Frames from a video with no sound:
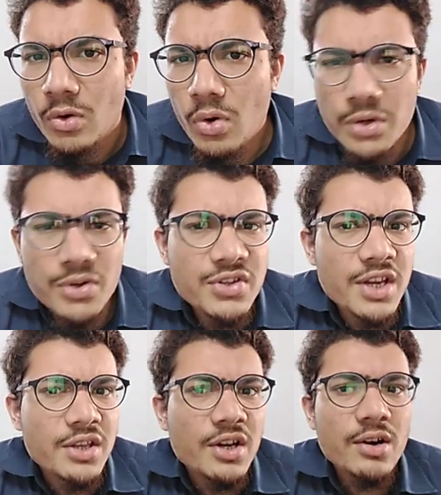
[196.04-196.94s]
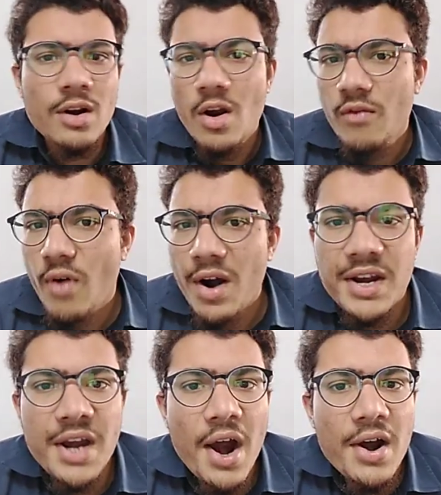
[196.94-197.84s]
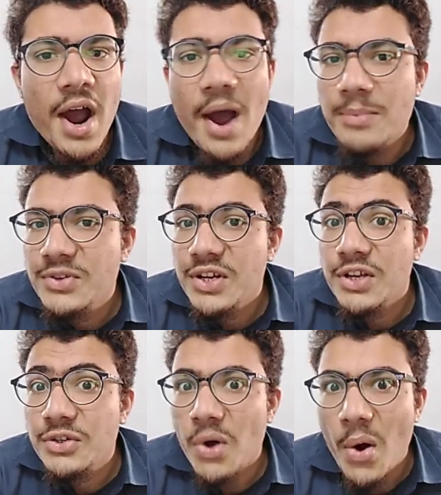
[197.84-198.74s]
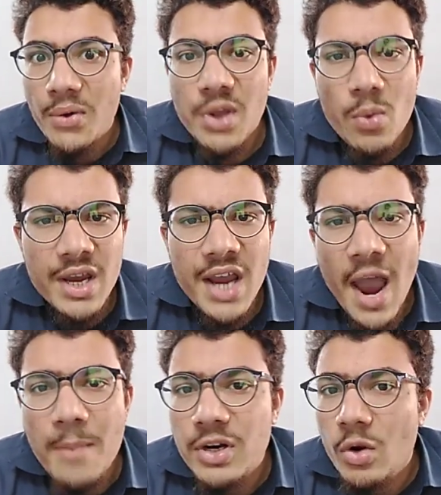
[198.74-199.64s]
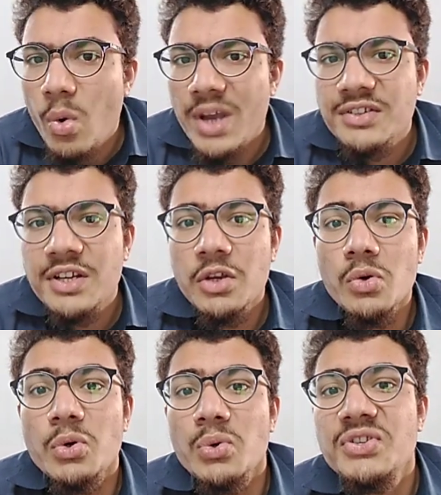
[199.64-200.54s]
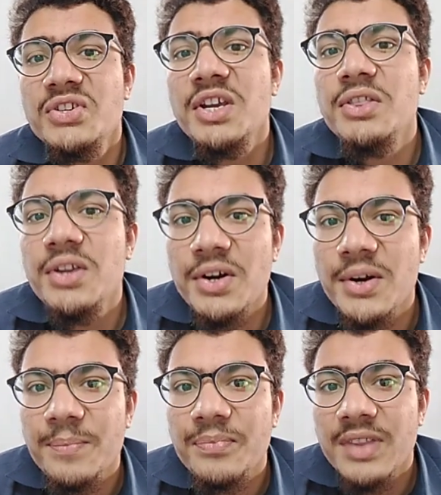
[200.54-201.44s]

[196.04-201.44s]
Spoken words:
Could you stay there for an hour? I'm just on the way. I'm requesting you to stay there.